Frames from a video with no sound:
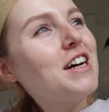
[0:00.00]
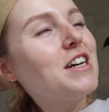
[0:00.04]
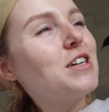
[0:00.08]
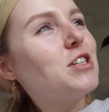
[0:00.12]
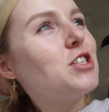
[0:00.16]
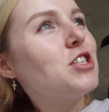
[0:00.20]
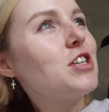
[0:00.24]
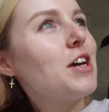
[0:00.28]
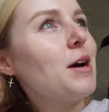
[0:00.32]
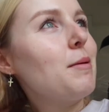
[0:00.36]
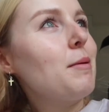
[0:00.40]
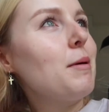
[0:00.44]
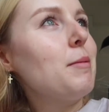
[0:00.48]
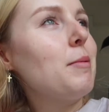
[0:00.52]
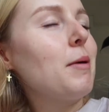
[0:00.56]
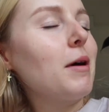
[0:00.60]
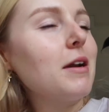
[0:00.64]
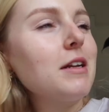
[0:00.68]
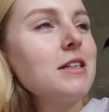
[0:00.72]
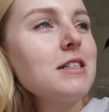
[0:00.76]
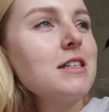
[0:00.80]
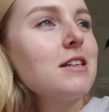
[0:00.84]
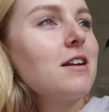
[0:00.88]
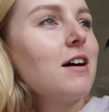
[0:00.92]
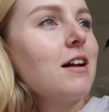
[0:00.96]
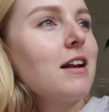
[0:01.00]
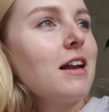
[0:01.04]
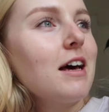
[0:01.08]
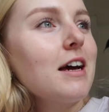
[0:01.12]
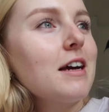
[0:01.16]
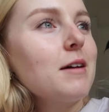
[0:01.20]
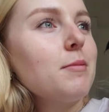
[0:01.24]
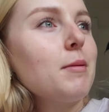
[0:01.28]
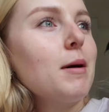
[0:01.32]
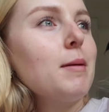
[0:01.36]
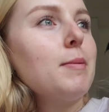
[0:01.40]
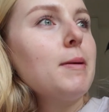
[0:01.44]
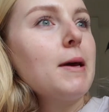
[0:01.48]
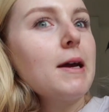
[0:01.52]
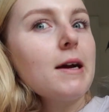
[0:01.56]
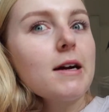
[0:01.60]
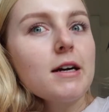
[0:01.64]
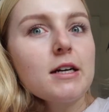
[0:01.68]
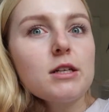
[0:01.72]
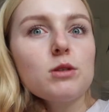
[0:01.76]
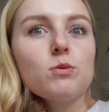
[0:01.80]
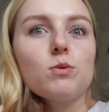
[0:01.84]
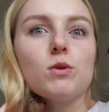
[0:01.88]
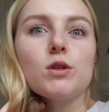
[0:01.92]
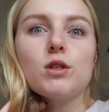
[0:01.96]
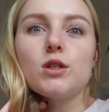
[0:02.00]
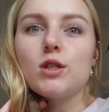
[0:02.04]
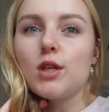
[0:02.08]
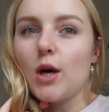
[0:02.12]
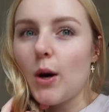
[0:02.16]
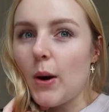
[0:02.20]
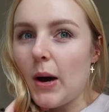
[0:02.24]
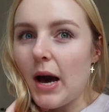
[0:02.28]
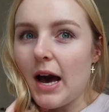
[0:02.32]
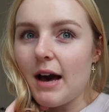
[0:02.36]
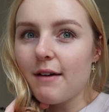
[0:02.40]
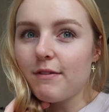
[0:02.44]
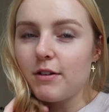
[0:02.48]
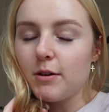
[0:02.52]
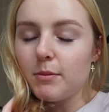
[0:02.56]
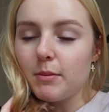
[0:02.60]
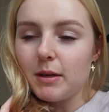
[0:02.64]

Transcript: So yeah, my body did not like, my periods were so heavy,